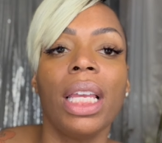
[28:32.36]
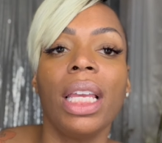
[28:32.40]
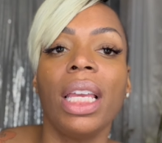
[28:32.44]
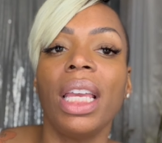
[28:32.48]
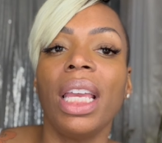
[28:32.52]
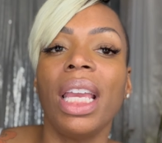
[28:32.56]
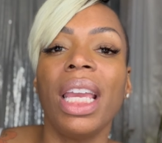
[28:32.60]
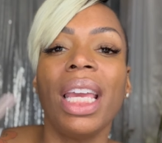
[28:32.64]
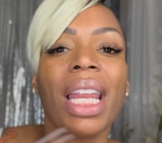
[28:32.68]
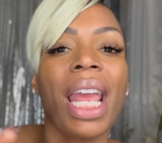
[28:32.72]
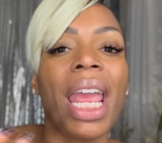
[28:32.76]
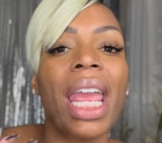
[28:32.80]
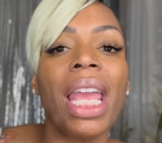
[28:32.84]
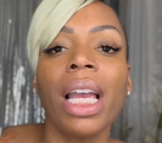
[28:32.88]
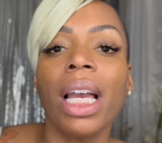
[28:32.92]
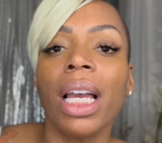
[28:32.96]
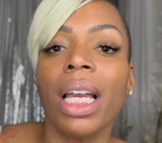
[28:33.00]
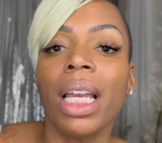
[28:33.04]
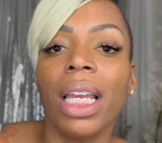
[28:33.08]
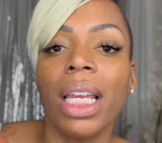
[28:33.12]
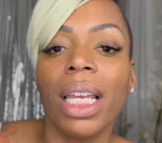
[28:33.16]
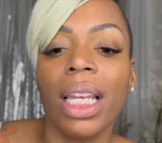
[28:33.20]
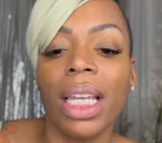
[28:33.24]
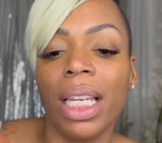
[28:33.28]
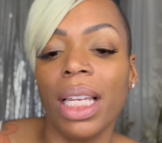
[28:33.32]
It ain't,
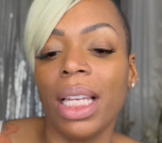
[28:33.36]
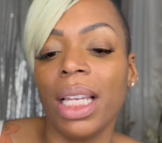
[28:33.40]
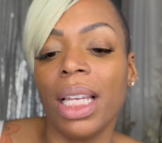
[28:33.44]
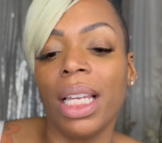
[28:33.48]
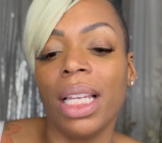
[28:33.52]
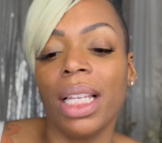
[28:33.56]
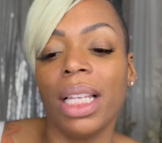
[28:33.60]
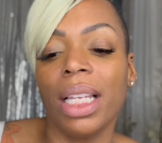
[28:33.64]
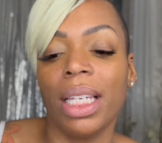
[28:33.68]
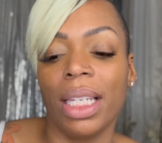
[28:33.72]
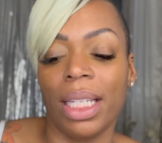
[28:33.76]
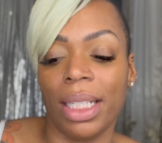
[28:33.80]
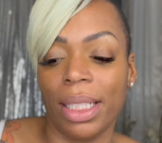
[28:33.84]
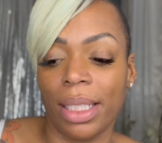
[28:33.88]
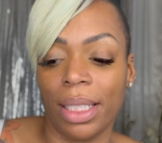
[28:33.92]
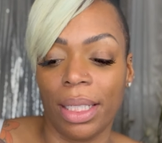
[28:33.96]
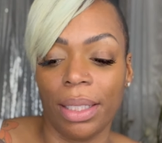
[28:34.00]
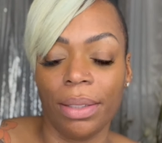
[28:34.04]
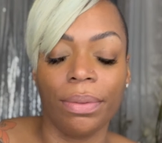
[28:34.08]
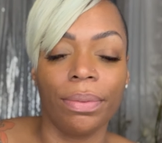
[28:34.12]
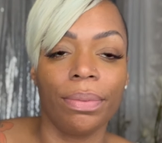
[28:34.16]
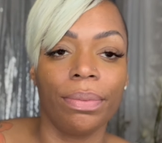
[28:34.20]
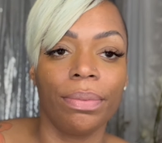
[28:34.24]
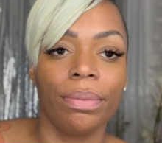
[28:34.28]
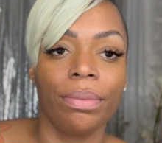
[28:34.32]

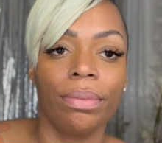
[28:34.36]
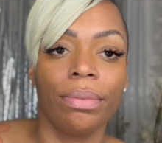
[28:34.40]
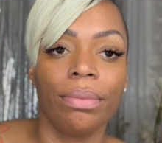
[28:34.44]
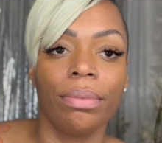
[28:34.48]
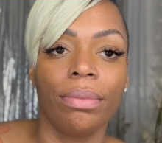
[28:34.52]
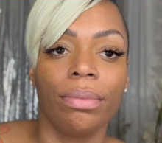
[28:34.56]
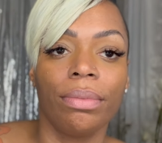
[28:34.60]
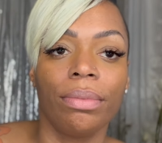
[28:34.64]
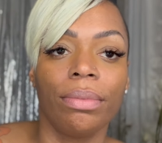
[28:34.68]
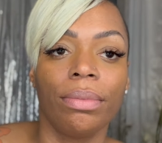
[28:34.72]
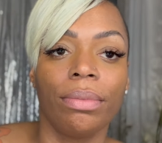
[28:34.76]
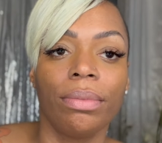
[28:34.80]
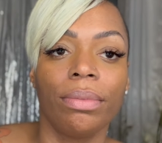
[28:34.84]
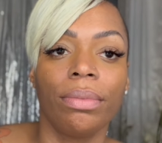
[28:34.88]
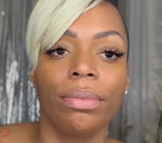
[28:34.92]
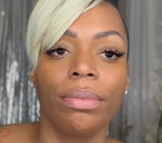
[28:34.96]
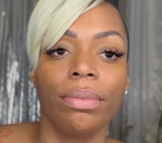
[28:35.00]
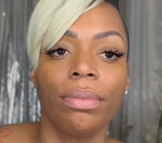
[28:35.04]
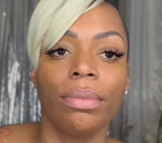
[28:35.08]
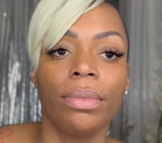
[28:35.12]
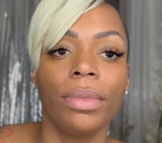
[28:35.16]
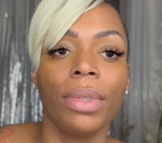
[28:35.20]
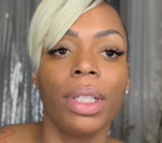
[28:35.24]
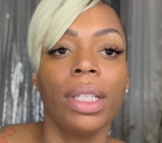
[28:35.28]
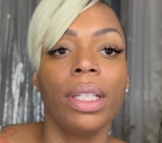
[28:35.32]
listen,
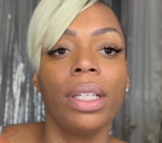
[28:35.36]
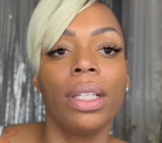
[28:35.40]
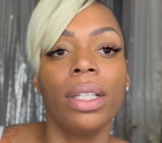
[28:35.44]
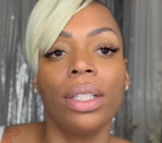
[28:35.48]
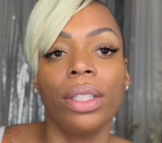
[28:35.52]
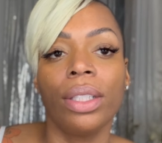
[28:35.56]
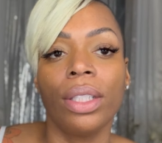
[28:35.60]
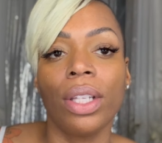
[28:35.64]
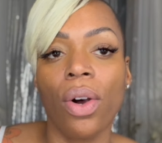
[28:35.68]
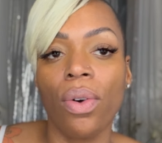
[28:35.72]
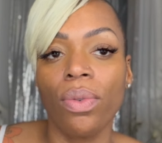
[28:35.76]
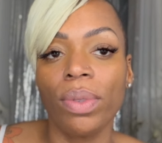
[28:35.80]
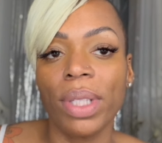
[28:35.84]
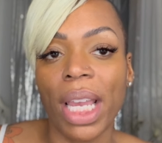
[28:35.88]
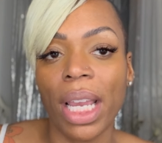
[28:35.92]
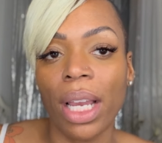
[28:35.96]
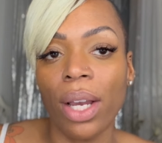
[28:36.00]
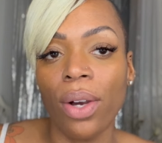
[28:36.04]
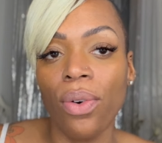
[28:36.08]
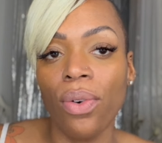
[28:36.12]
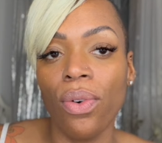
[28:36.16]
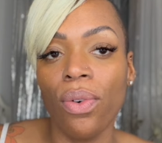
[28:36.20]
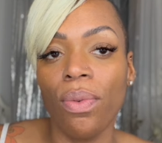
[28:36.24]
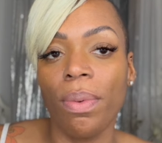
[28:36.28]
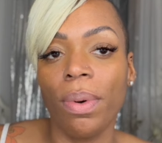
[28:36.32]
don't take
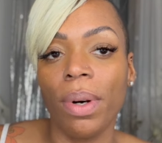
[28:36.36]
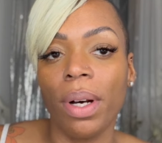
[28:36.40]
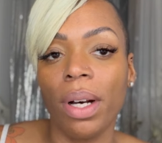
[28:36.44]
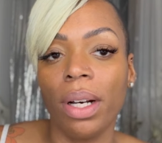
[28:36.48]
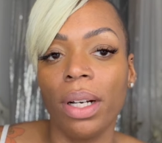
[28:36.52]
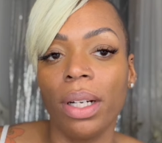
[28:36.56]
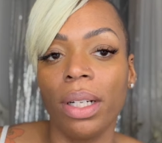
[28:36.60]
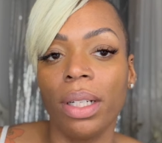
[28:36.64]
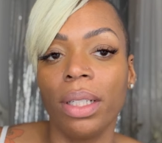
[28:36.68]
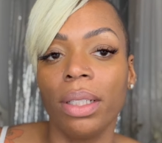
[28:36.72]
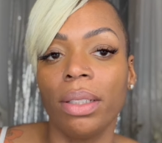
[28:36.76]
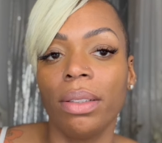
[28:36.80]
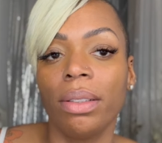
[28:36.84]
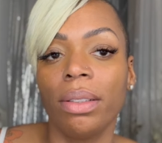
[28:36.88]
an Uber,